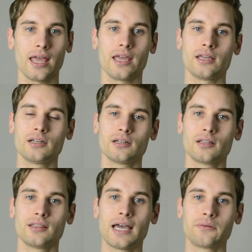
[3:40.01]
and
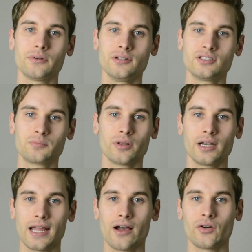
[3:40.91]
that would split
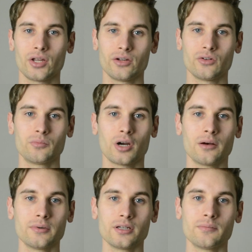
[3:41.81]
it out, and it would
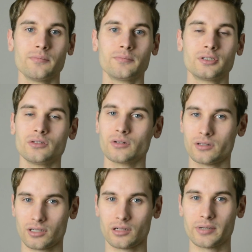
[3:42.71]
probably do a
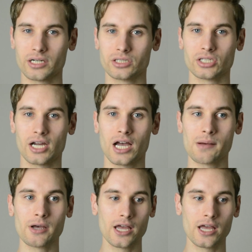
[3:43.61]
little better job